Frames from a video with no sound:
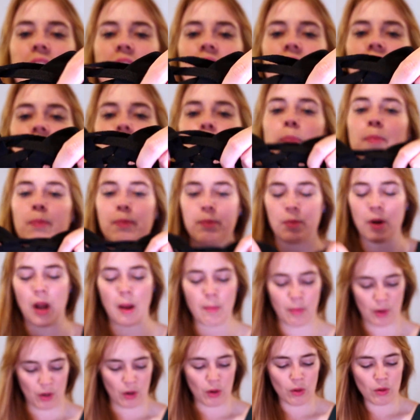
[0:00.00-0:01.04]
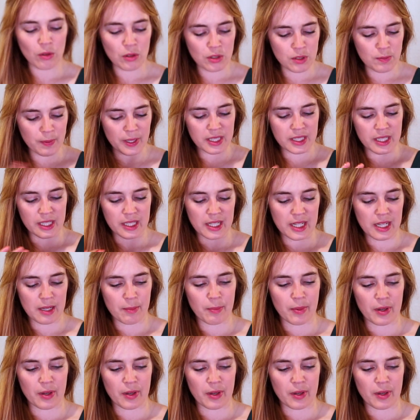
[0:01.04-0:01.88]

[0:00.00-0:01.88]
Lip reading: still proper holes basically.